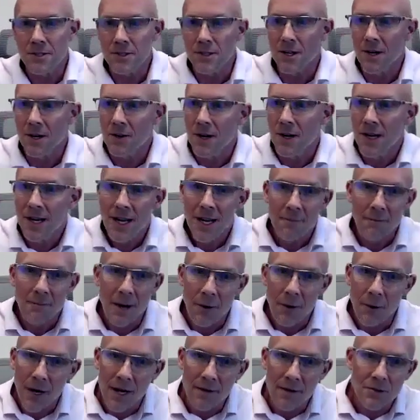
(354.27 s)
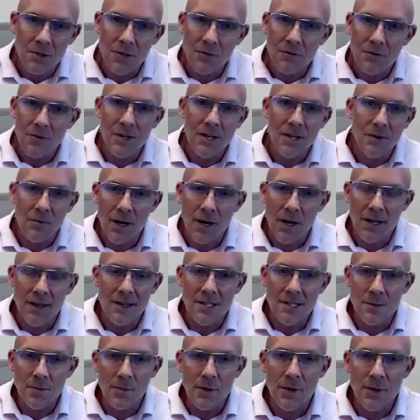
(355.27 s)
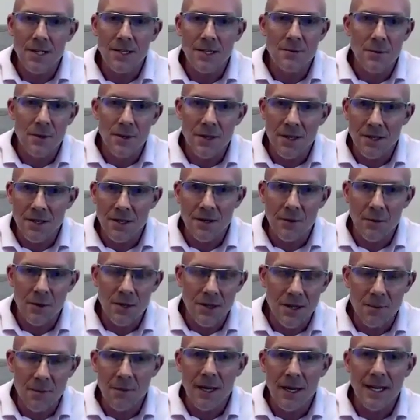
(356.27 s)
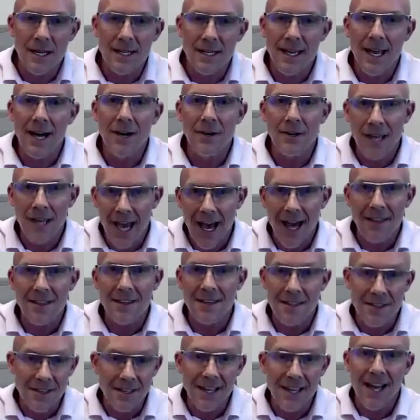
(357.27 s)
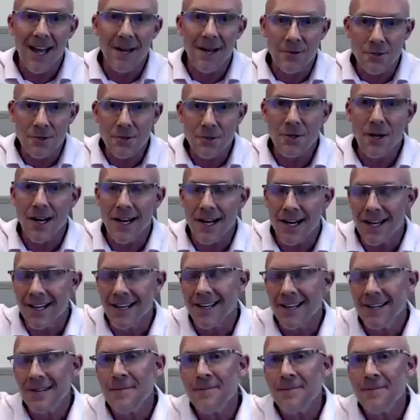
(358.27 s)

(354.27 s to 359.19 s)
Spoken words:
So my wife's over here running this place with the main gal, Kathy, the gal I was training.